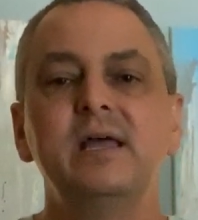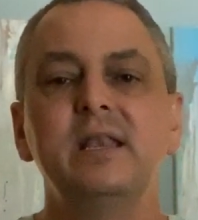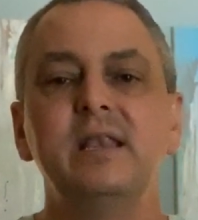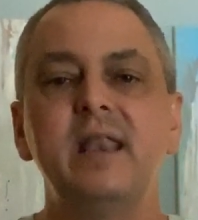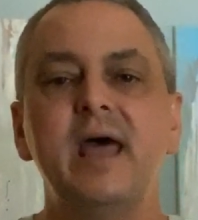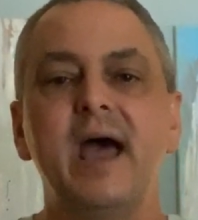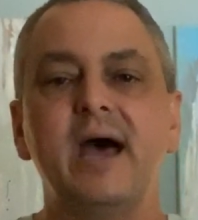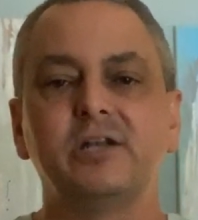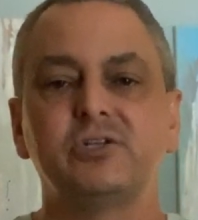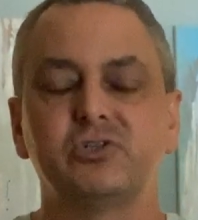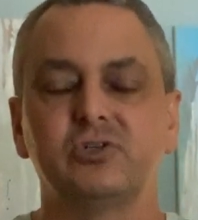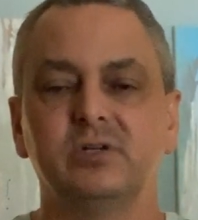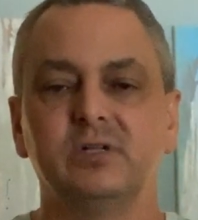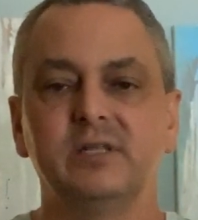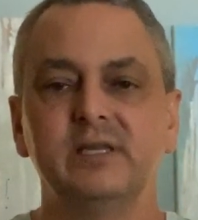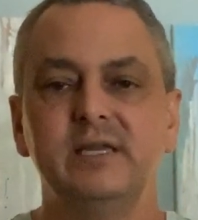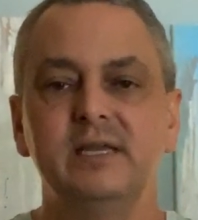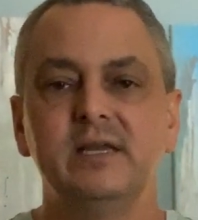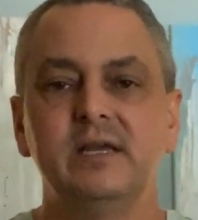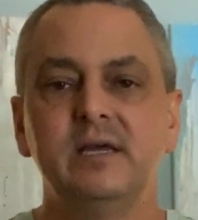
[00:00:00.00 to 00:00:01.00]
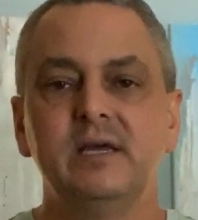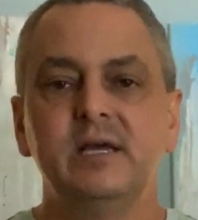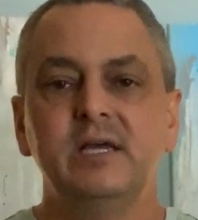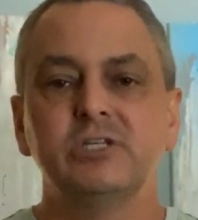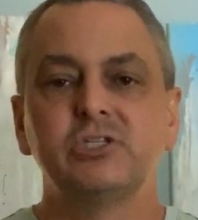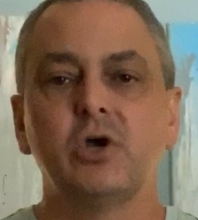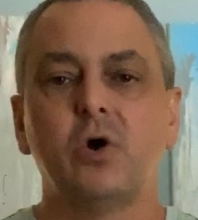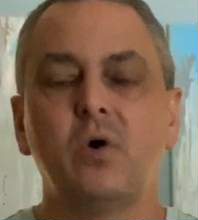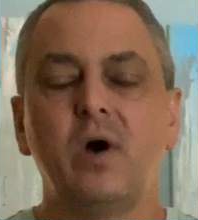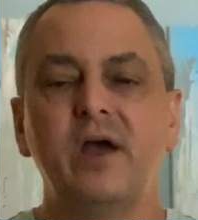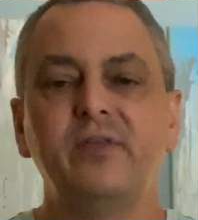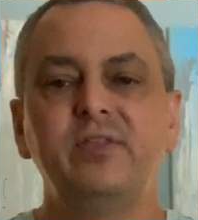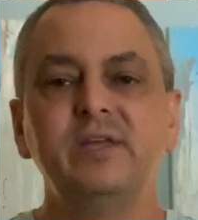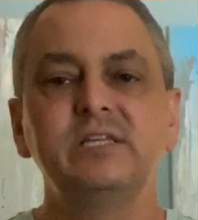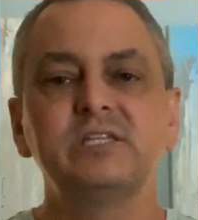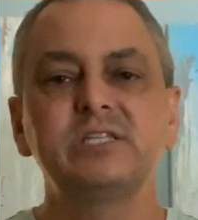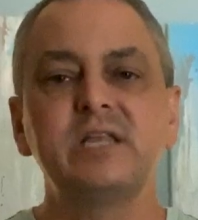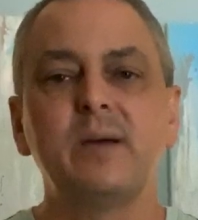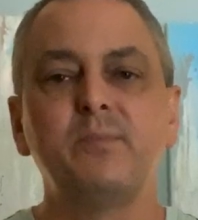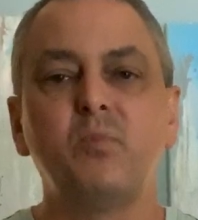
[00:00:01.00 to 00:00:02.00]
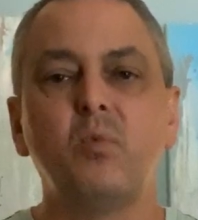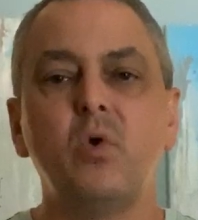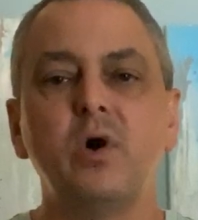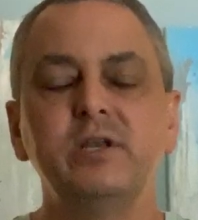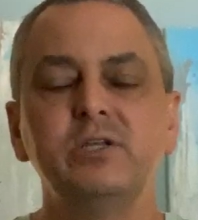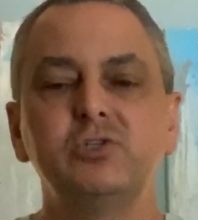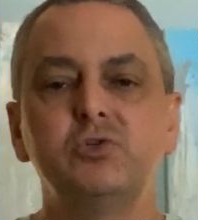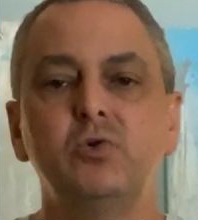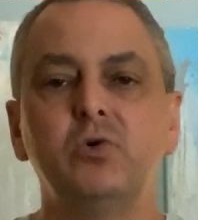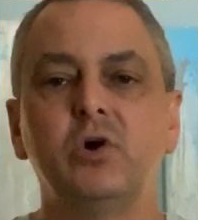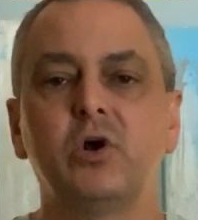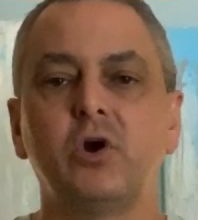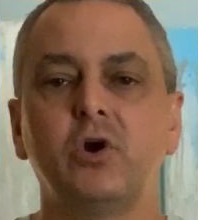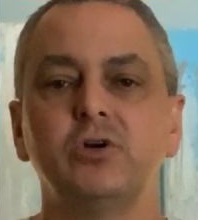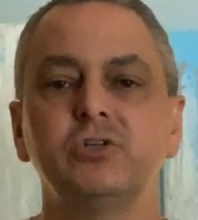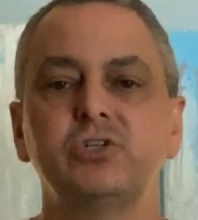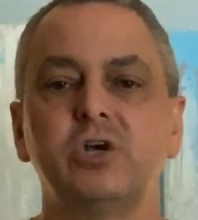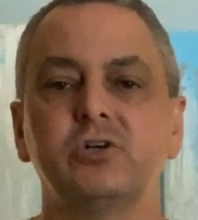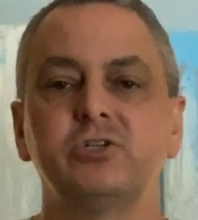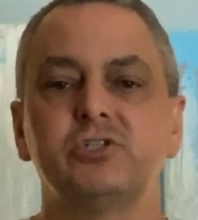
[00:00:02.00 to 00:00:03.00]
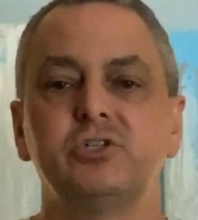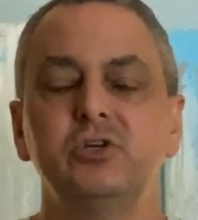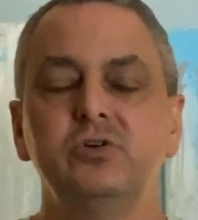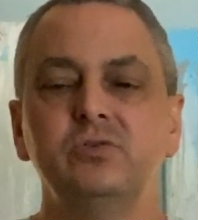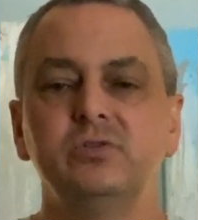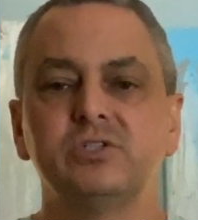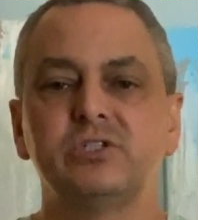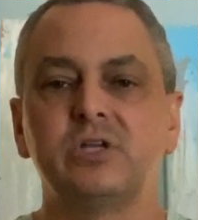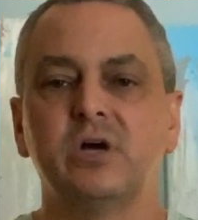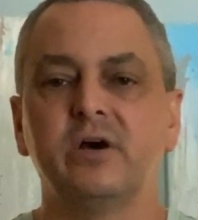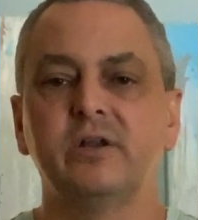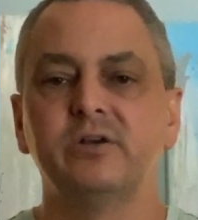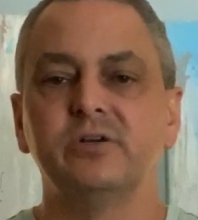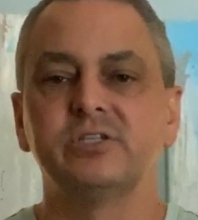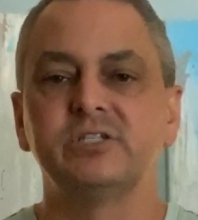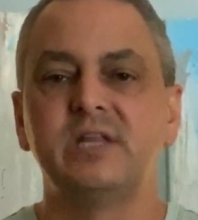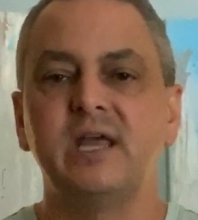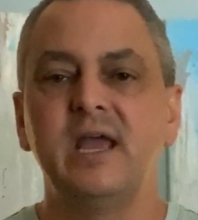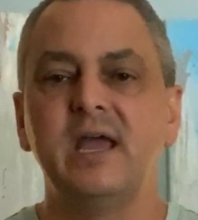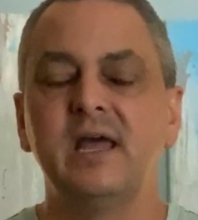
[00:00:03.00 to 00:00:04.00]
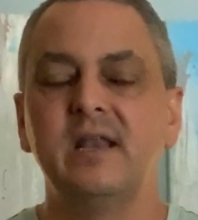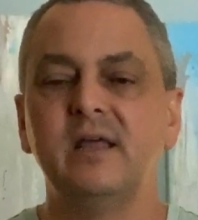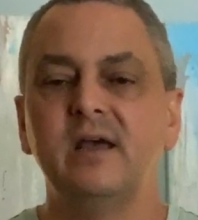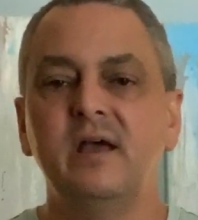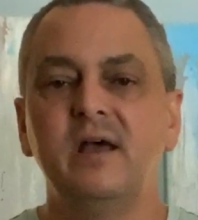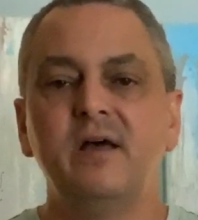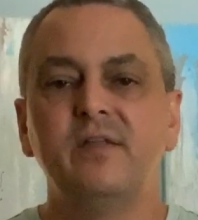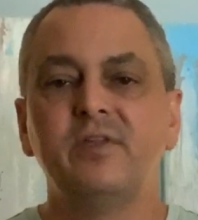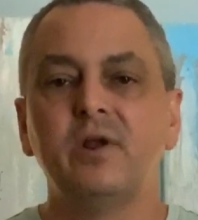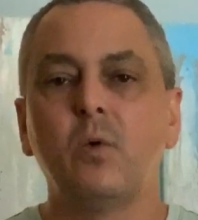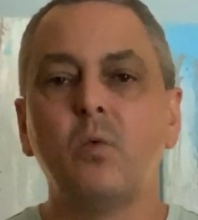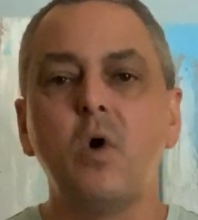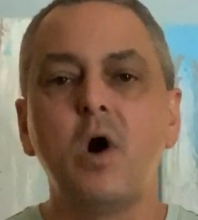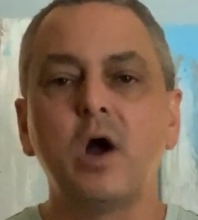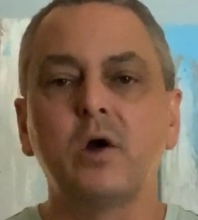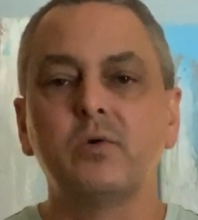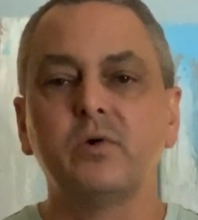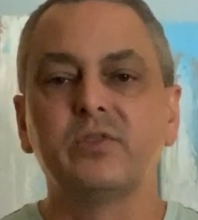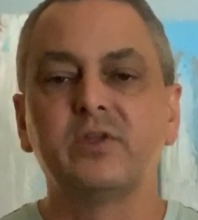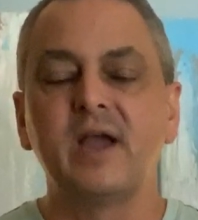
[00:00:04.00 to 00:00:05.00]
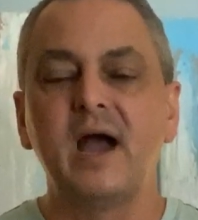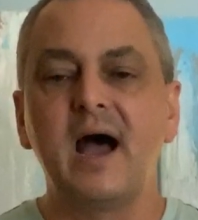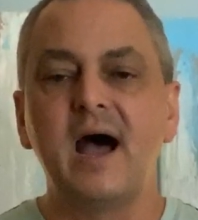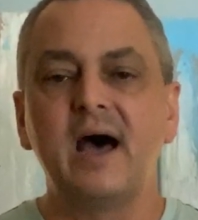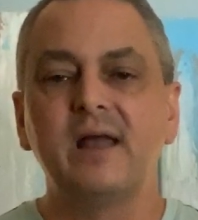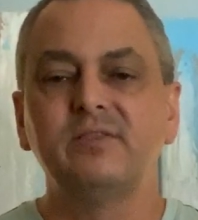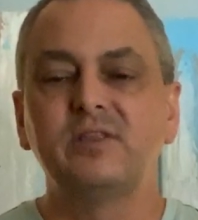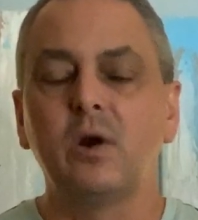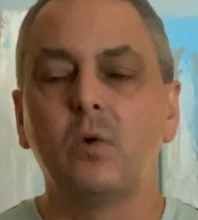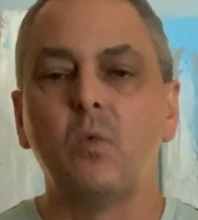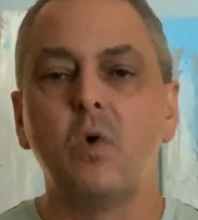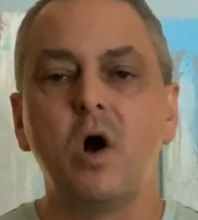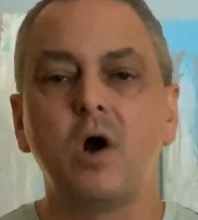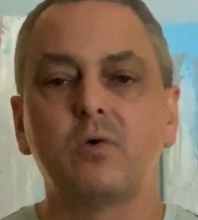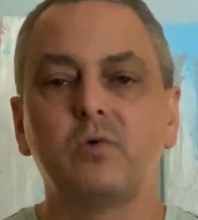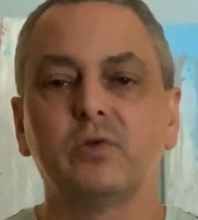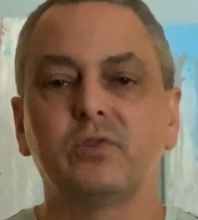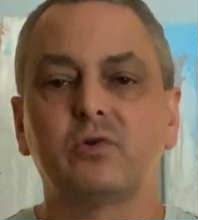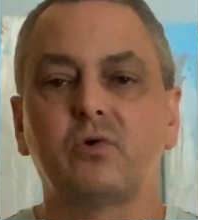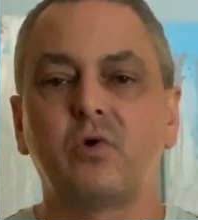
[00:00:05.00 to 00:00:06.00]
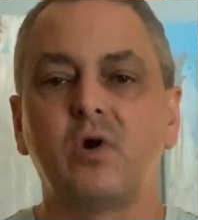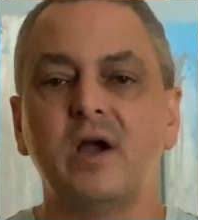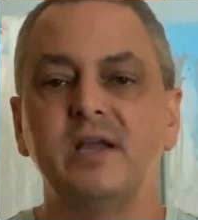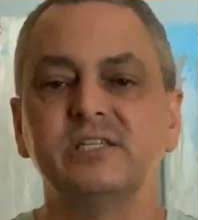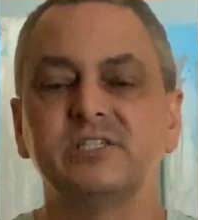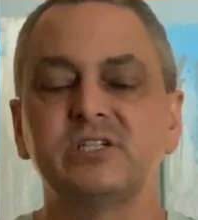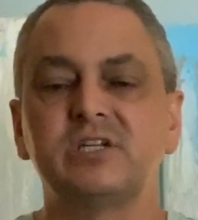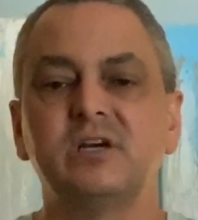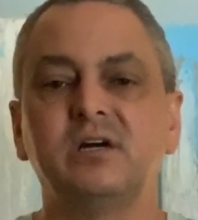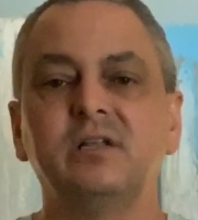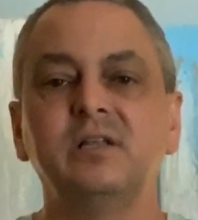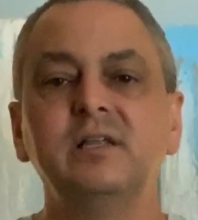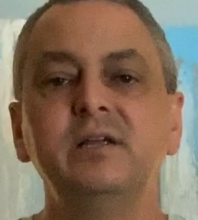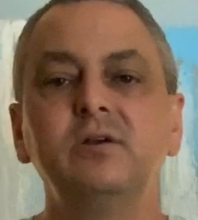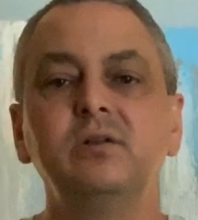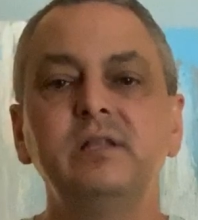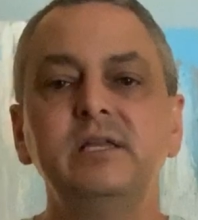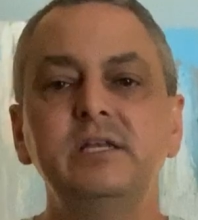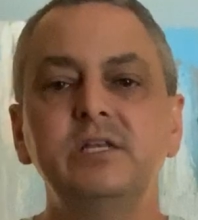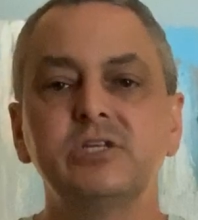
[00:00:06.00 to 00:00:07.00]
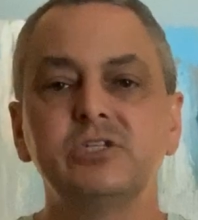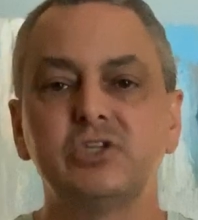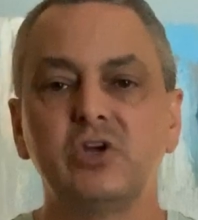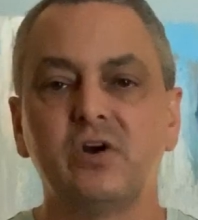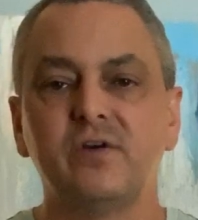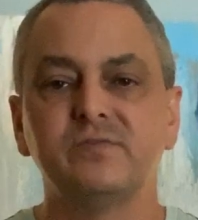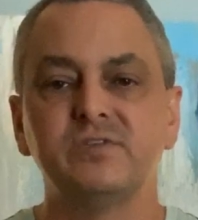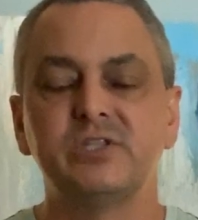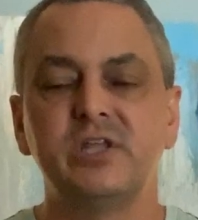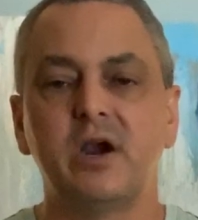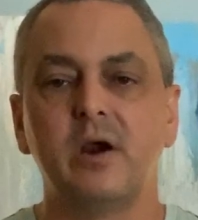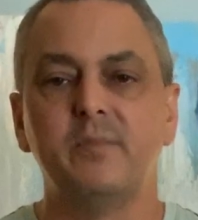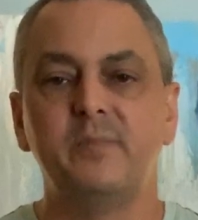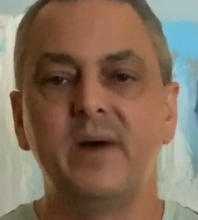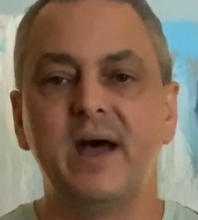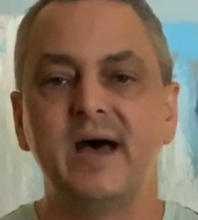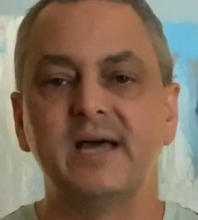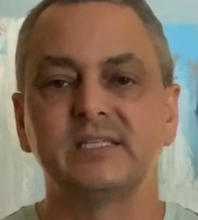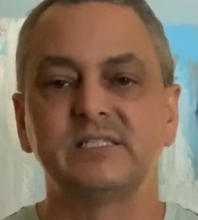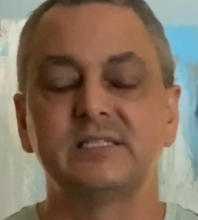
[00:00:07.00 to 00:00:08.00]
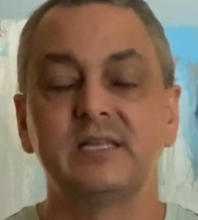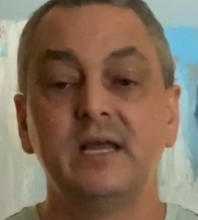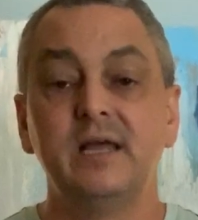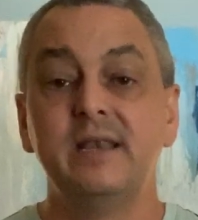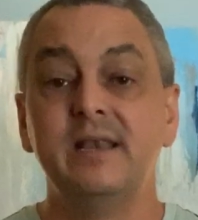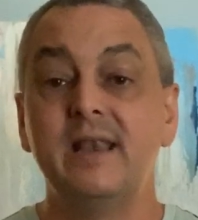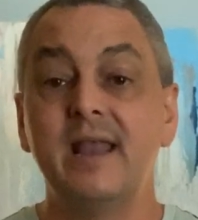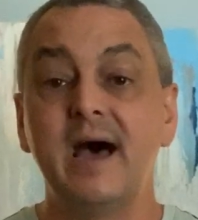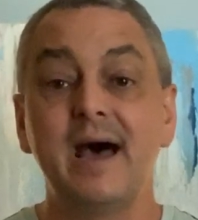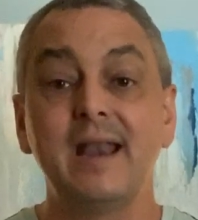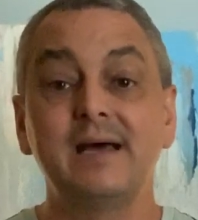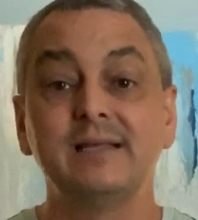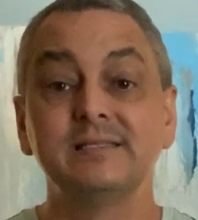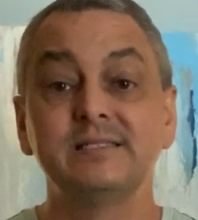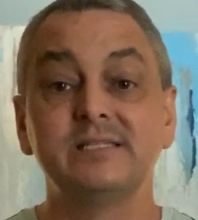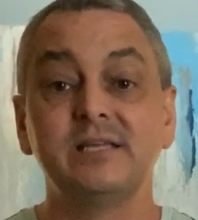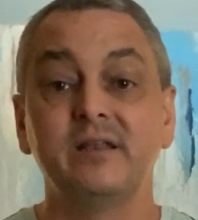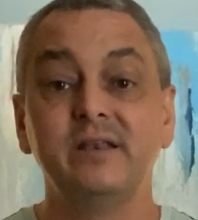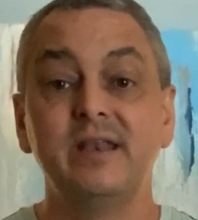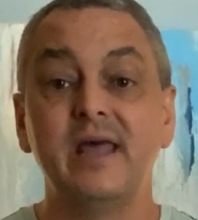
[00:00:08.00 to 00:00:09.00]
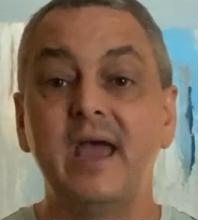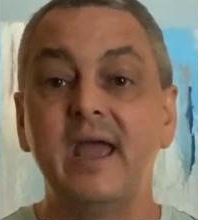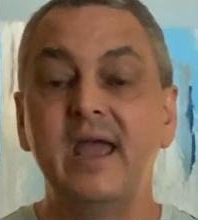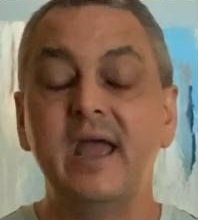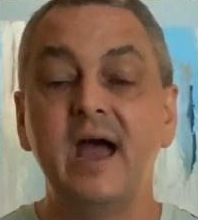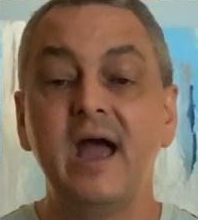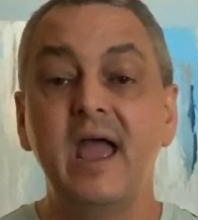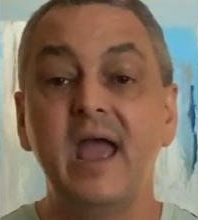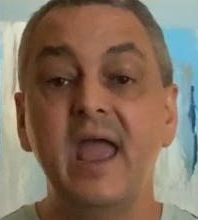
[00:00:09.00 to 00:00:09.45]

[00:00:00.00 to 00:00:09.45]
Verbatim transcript: naturally. So I think step one is to encourage our students to understand their walk with God, their walk with Christ clearly deserves their best, not on Sunday,